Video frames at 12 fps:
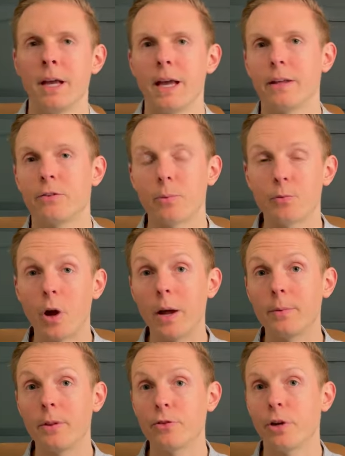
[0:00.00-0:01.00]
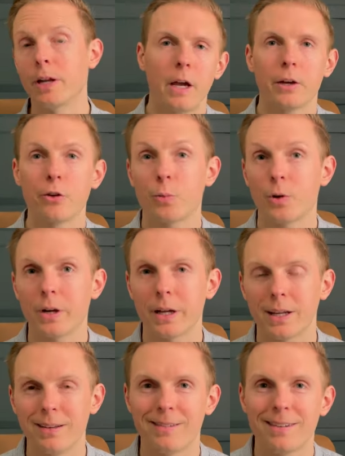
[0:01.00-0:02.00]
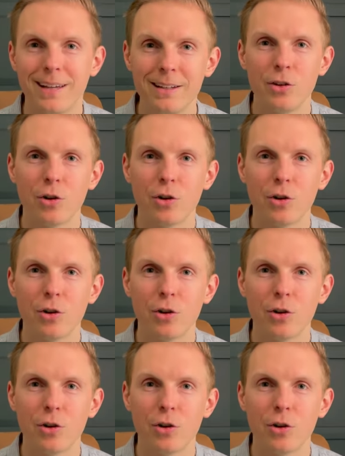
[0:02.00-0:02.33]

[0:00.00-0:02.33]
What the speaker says: and subscribe to the channel, because we're gonna continue